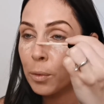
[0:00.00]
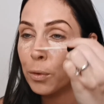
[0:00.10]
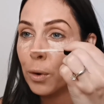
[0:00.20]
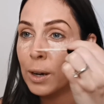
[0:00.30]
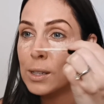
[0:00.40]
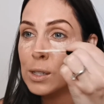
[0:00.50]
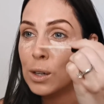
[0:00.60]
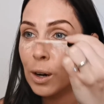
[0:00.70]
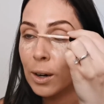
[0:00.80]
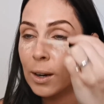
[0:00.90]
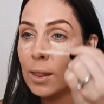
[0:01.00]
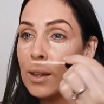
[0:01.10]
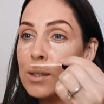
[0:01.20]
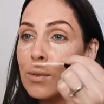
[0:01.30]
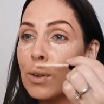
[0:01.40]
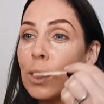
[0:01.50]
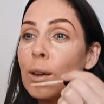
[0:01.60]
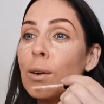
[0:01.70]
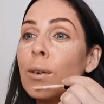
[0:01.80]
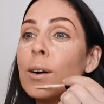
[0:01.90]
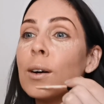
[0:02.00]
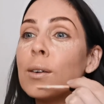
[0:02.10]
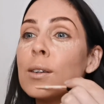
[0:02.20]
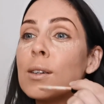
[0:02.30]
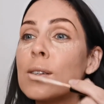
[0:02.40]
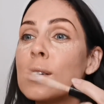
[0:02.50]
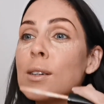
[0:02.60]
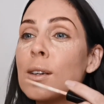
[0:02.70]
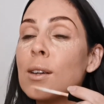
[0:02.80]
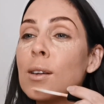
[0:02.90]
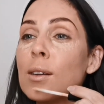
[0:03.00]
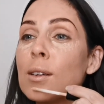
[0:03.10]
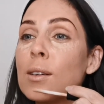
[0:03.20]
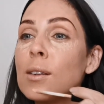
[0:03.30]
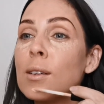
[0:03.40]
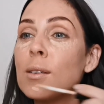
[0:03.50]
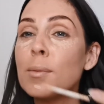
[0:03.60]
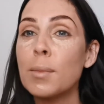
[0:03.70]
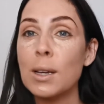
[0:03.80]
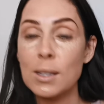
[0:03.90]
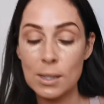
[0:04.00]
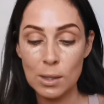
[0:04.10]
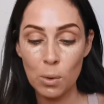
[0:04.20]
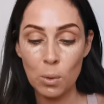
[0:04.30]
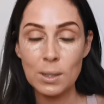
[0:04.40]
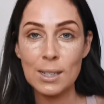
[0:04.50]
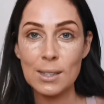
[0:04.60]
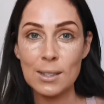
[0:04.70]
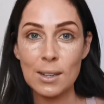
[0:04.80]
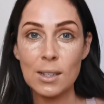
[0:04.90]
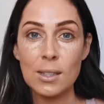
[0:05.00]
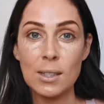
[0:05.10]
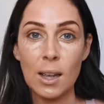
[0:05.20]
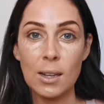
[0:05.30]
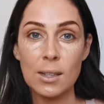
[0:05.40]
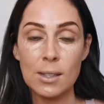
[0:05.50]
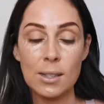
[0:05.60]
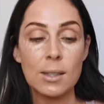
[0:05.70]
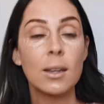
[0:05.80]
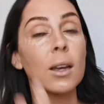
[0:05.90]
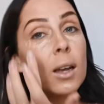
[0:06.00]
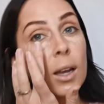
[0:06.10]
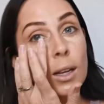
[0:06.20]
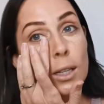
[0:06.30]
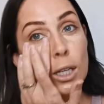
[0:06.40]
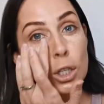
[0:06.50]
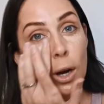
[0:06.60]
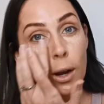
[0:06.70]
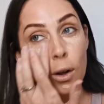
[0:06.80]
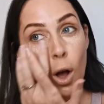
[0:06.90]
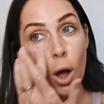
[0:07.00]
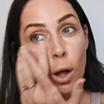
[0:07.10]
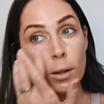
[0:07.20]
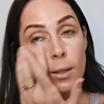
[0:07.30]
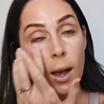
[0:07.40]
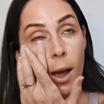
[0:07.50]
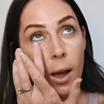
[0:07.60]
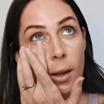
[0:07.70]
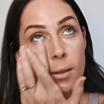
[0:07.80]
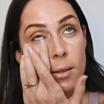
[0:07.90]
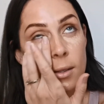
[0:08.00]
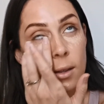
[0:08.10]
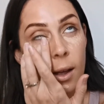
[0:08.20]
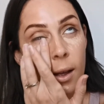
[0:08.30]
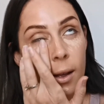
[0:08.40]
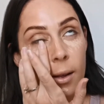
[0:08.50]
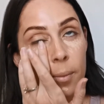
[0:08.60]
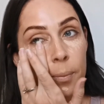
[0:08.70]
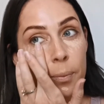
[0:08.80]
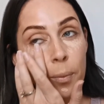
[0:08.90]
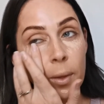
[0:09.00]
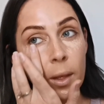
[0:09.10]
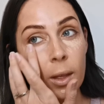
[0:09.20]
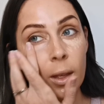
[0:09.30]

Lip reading: Before I started this video, just my oldest son's teacher had called to ask,